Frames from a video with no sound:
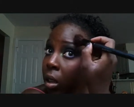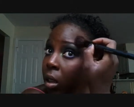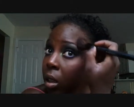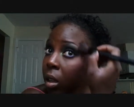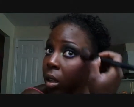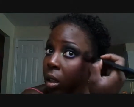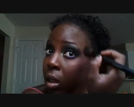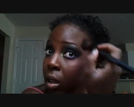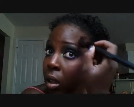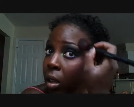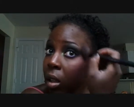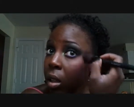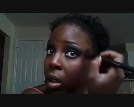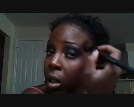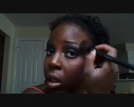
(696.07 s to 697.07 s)

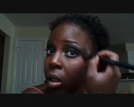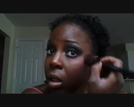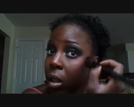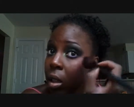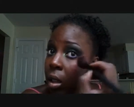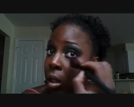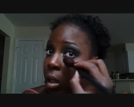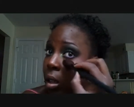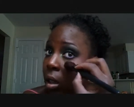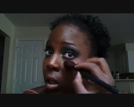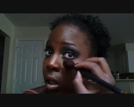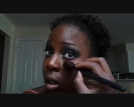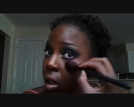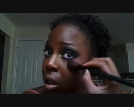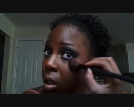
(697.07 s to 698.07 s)

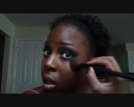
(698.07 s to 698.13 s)
Nothing is said.